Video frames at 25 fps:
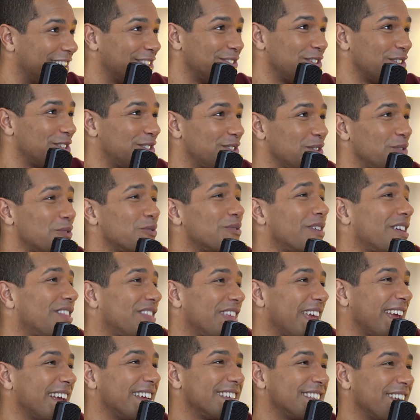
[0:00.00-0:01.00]
and just do all the
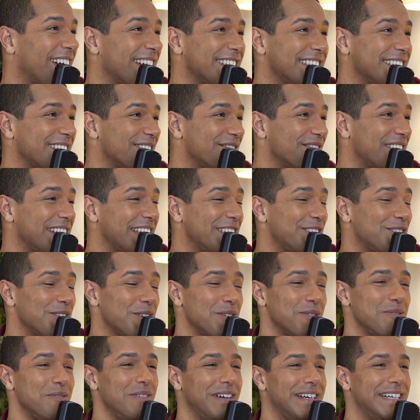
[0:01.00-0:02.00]
things that I didn't really
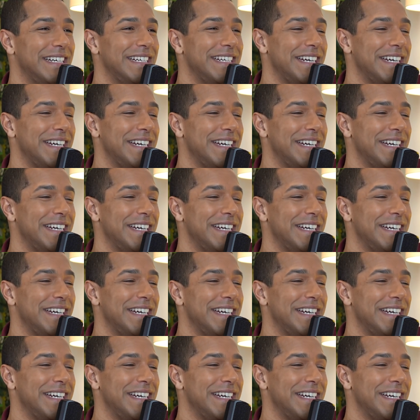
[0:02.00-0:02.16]
do.